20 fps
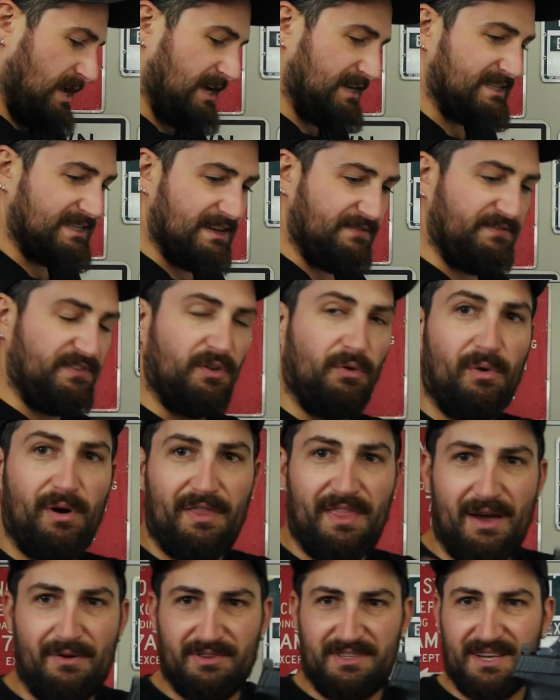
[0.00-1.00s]
except for the one
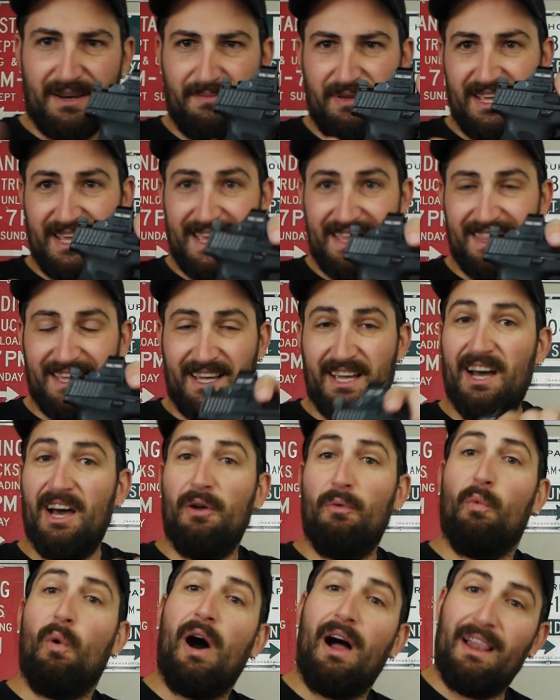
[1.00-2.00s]
that was gonna be in the
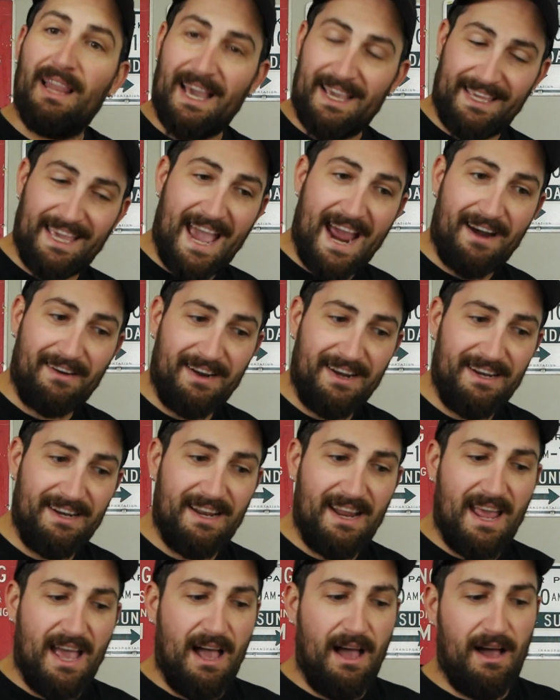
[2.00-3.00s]
gun while I carry.
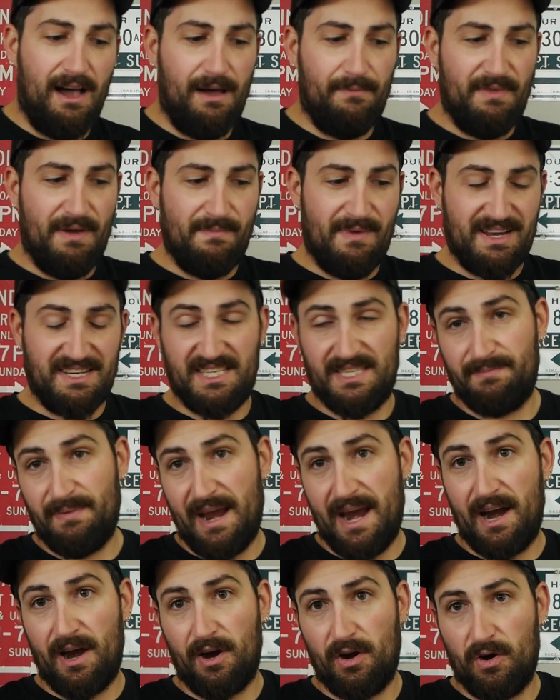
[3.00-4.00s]
Then my
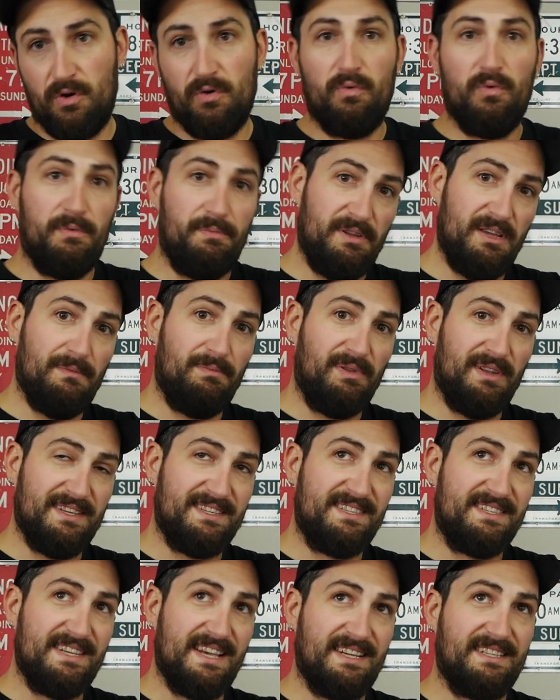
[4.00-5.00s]
spare would be a
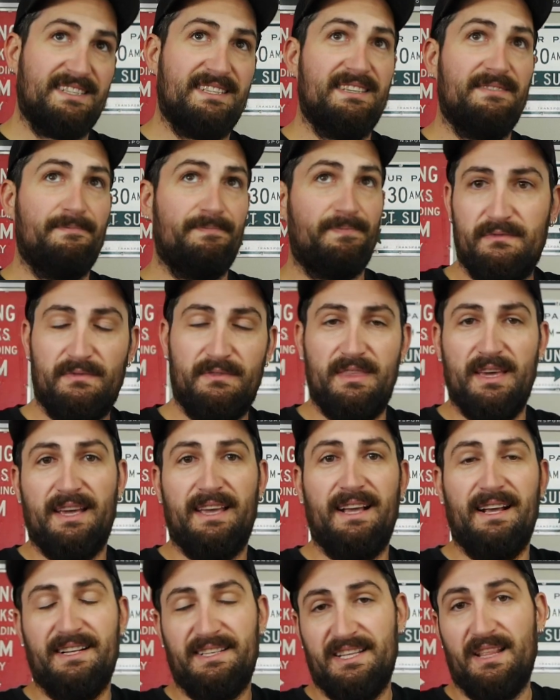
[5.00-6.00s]
+6.
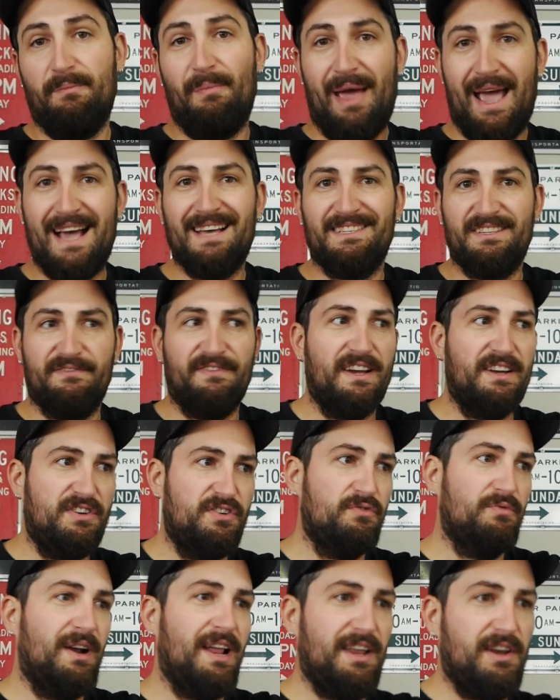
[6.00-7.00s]
Thinking into the past, if I
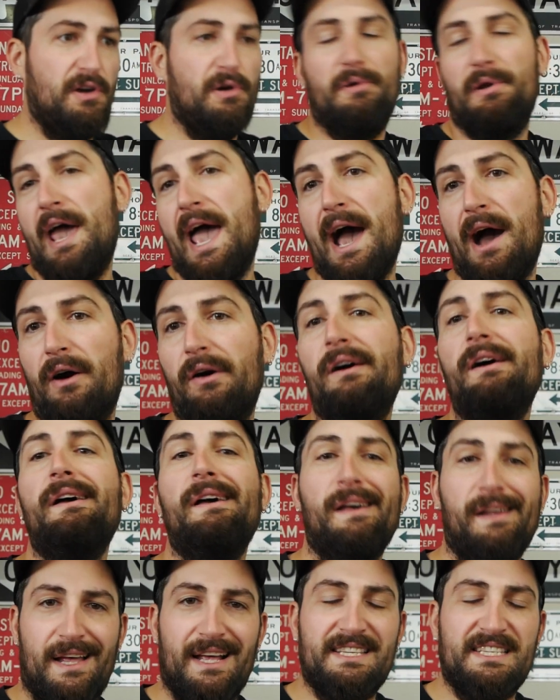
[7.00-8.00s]
knew what I know now,
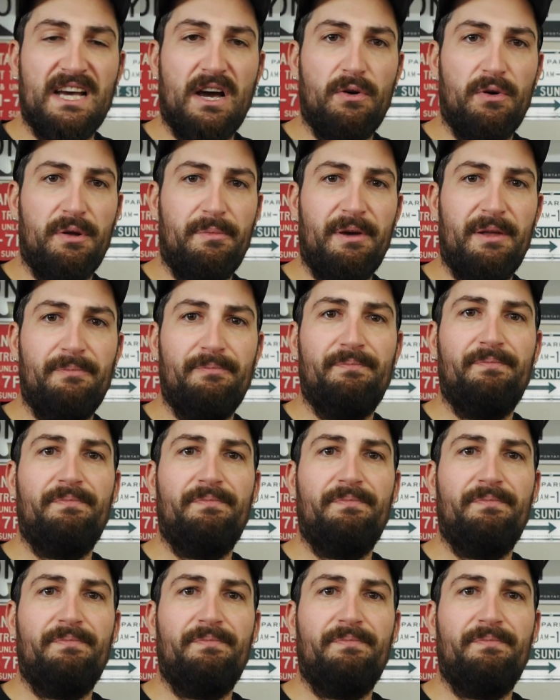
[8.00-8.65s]
that's how it would have been.